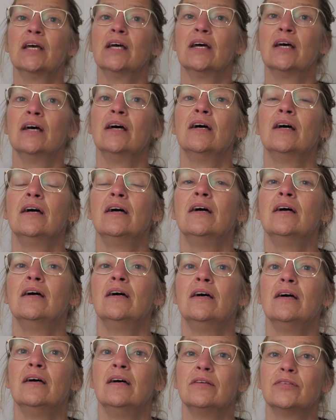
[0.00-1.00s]

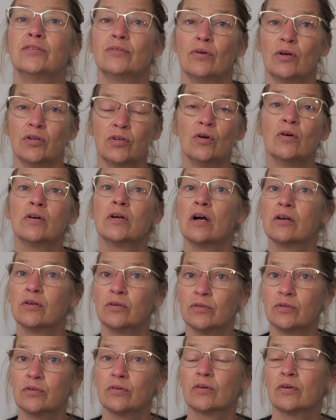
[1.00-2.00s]
to a yoga
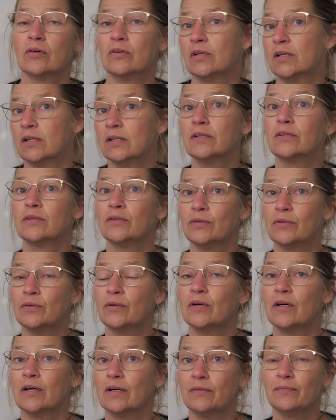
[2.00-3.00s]
gurukul
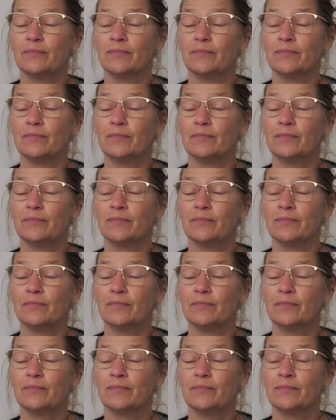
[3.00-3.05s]
who